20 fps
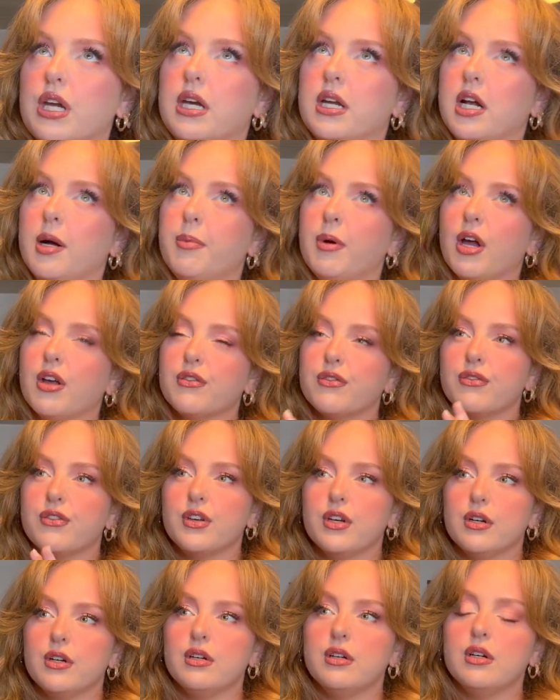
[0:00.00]
it up, I
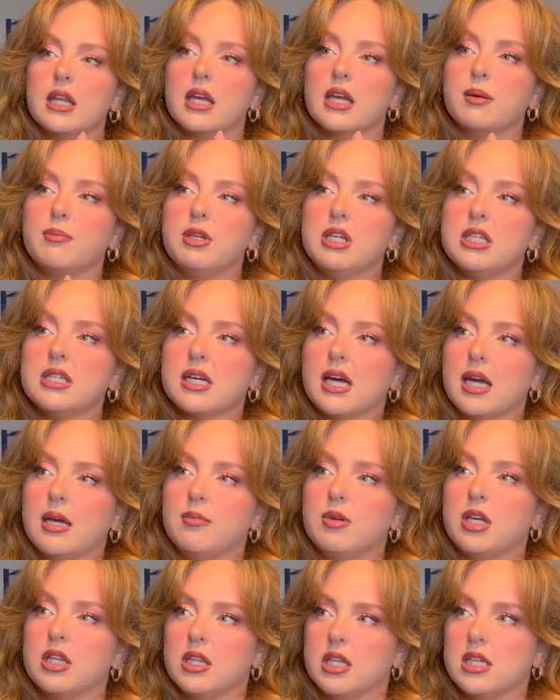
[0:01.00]
feel like me
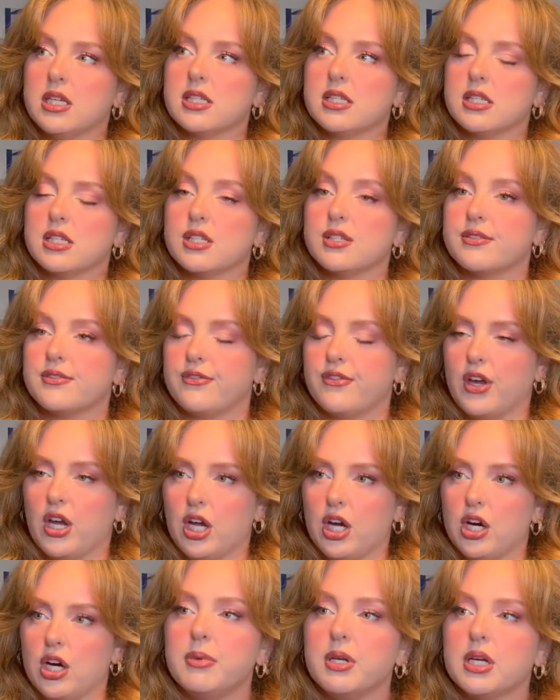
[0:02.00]
timing this is
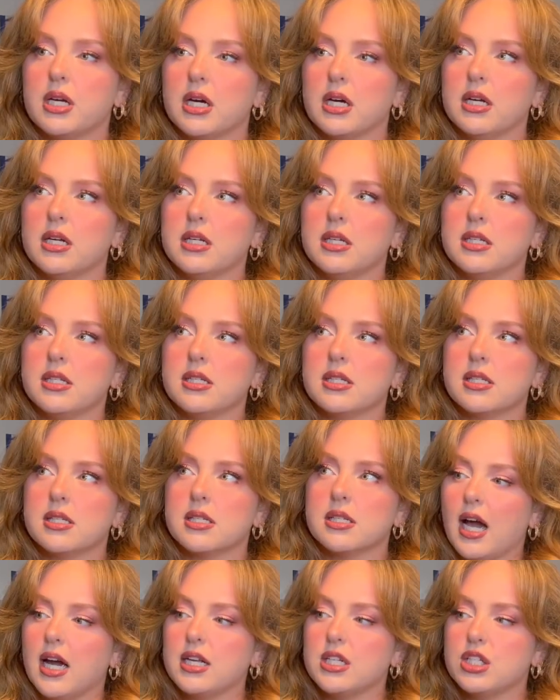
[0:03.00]
fair,
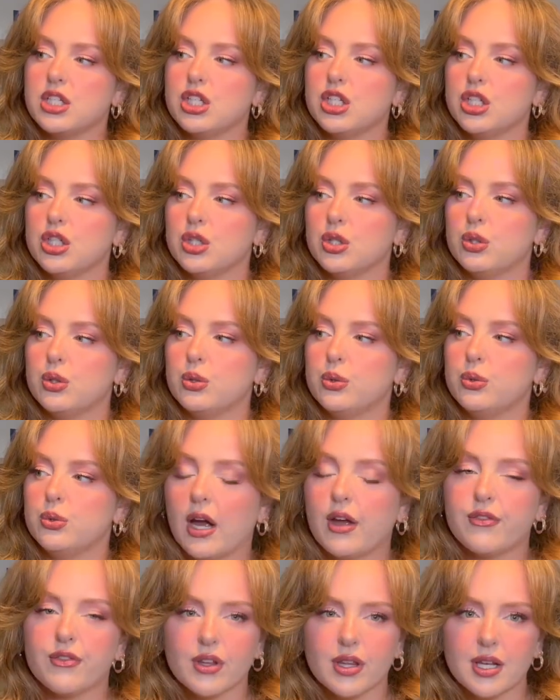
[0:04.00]
because I
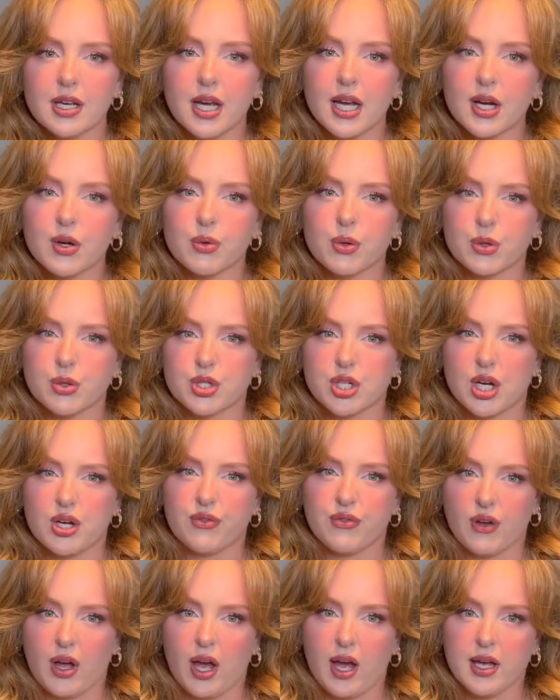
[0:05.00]
feel like I crochet
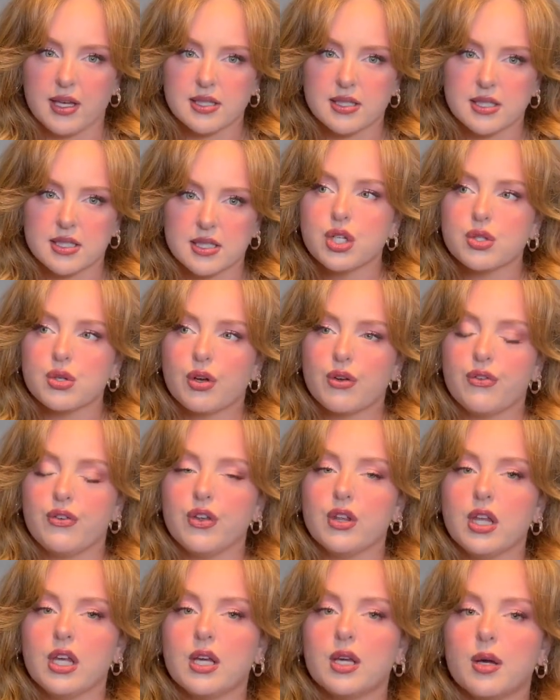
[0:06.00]
fast. So I
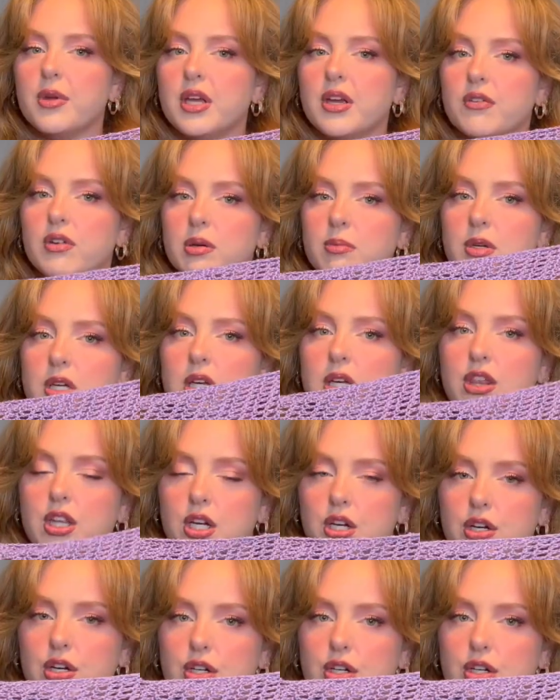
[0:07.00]
feel like giving me a thinner